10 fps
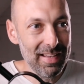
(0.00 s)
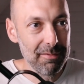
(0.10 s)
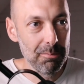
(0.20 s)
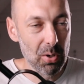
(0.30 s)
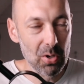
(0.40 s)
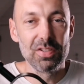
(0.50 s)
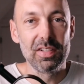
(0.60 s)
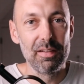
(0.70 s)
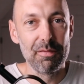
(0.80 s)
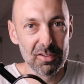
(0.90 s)
in purchasing
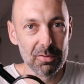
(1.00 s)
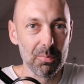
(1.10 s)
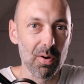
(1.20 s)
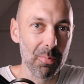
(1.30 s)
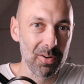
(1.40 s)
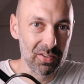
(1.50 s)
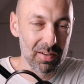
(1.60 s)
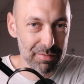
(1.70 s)
investment properties in the